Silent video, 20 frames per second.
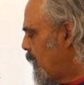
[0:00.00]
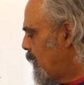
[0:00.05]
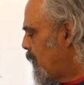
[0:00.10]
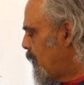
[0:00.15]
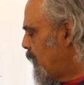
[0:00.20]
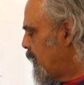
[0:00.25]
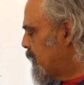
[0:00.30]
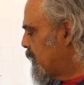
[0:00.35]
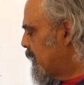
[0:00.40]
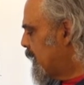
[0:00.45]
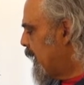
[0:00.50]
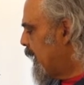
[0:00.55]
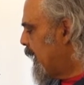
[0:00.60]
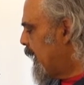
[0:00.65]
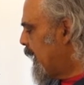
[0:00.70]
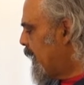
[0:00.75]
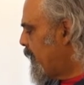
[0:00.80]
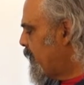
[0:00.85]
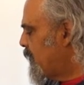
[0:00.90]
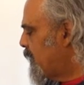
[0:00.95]
once I
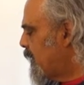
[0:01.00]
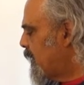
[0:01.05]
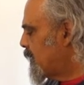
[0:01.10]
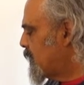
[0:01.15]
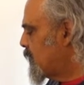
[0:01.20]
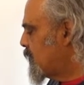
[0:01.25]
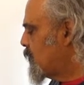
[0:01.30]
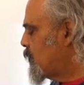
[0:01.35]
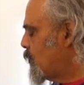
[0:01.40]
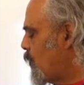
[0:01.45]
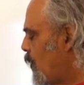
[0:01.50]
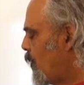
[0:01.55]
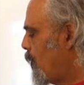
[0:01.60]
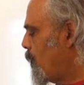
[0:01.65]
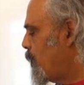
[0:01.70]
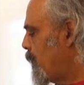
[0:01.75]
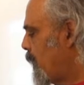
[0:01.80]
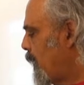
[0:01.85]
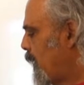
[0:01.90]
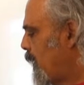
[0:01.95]
have that
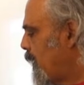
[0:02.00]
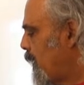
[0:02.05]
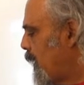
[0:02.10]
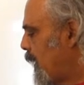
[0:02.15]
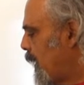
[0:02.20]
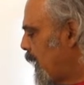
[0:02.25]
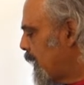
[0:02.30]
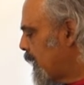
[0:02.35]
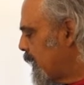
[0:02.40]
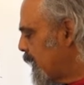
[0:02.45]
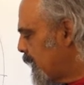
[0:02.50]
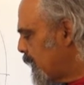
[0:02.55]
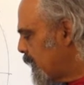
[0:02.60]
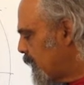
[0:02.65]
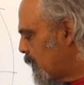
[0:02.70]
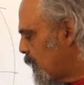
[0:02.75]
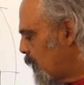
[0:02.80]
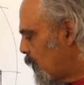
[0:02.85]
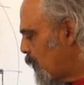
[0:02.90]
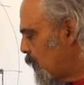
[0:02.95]
stop, I
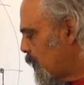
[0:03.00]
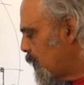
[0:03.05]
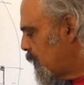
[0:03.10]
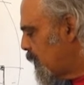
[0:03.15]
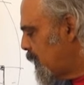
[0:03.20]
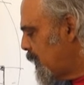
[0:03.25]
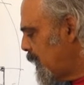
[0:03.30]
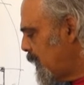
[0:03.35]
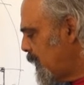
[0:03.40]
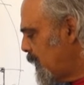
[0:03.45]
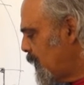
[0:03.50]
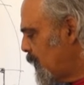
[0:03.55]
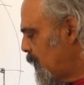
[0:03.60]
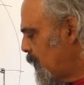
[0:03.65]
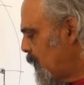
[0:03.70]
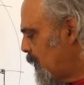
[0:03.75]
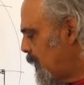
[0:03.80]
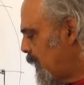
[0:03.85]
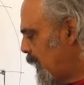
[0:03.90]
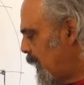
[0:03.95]
can
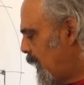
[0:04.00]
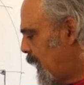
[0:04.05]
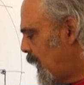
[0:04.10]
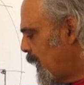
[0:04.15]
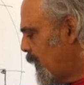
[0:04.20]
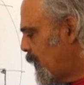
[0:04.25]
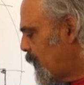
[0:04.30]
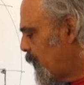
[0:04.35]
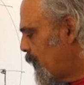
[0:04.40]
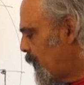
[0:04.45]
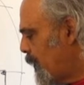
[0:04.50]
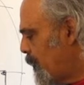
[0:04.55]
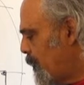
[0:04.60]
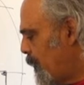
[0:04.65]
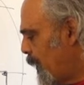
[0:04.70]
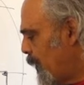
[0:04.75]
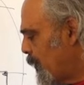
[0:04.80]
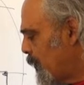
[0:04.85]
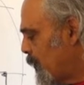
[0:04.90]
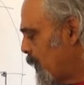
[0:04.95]
continue the line of the
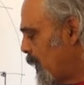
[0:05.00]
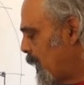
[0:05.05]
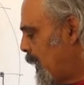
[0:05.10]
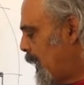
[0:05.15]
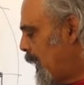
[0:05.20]
mouth,